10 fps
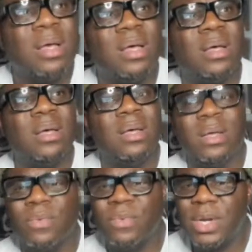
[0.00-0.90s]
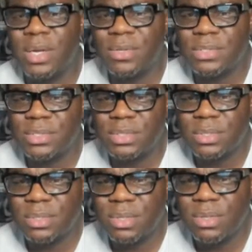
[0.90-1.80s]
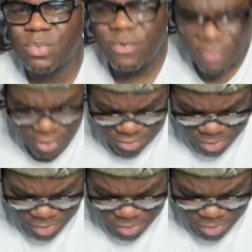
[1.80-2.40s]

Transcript: Uh, what else? Reverse